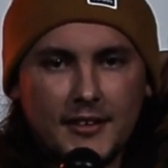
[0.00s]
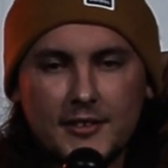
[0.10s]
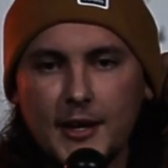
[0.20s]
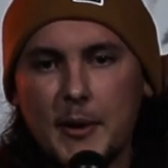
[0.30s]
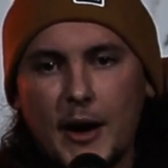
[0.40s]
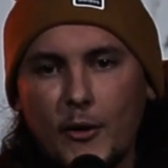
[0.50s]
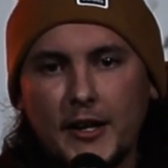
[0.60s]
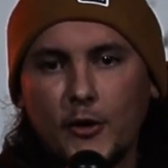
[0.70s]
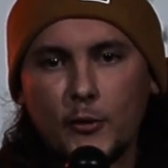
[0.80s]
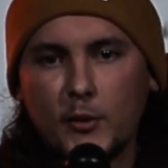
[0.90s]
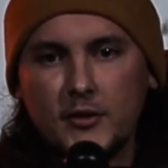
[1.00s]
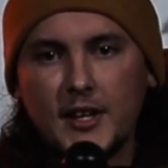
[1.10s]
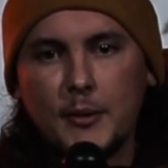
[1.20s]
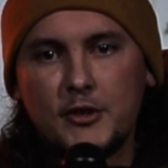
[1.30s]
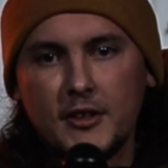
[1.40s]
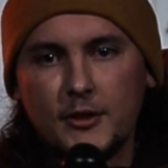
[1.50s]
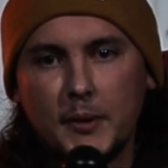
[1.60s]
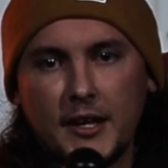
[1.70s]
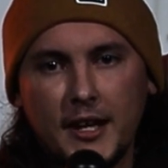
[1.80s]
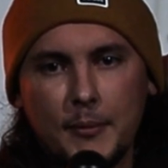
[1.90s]
Somehow I know the receptionist
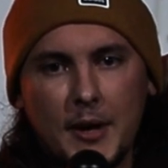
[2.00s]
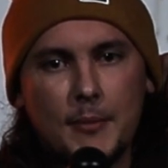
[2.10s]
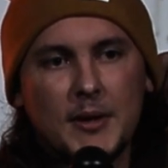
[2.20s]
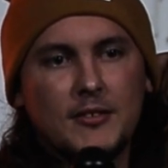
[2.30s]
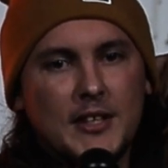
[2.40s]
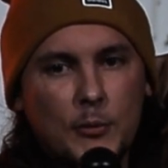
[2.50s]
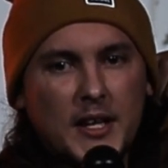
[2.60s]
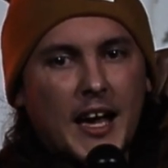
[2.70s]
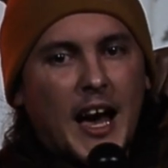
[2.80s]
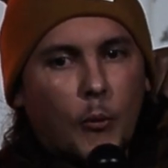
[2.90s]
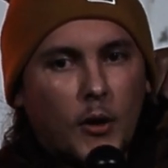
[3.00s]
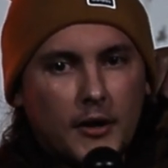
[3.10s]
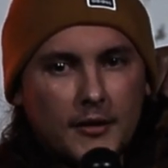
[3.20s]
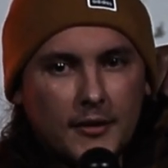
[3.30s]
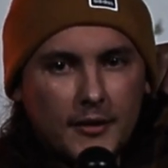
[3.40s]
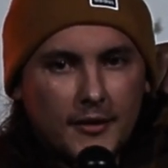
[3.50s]
by name. Hey, Misty, we got one.